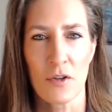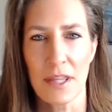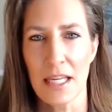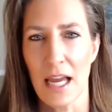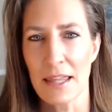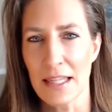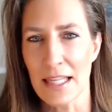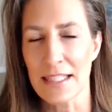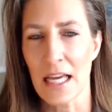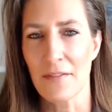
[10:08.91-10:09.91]
So I think
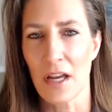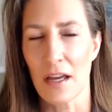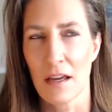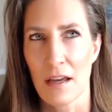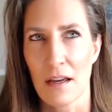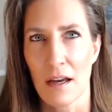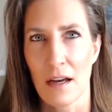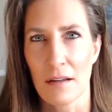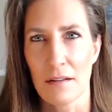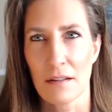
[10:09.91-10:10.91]
that's kind of
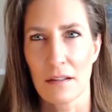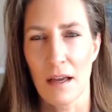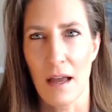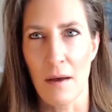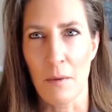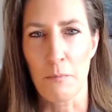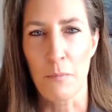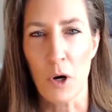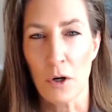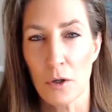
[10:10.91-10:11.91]
a
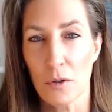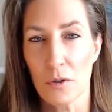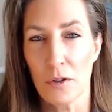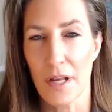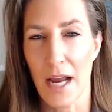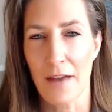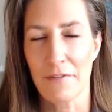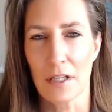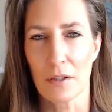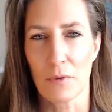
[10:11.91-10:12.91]
hurdle that I
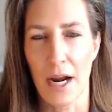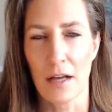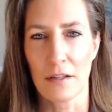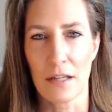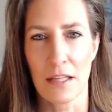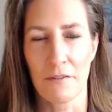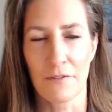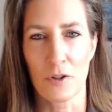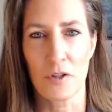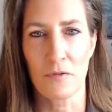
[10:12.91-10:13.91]
have to get around in the
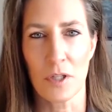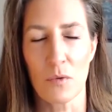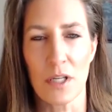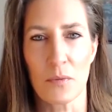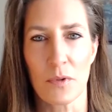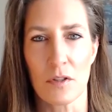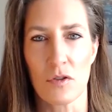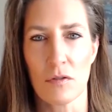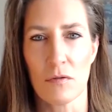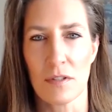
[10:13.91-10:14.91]
first few weeks with the
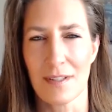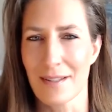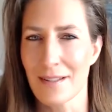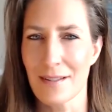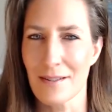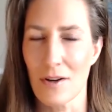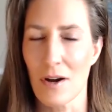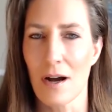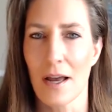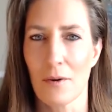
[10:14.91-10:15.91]
students is this is
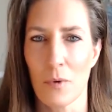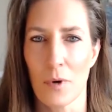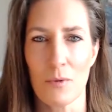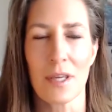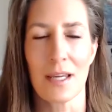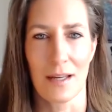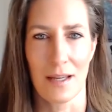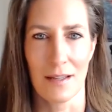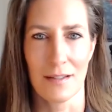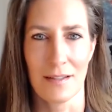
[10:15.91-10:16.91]
not what you think
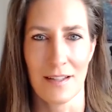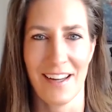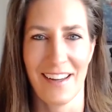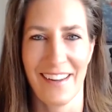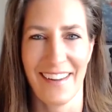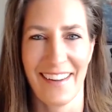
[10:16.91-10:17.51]
it is,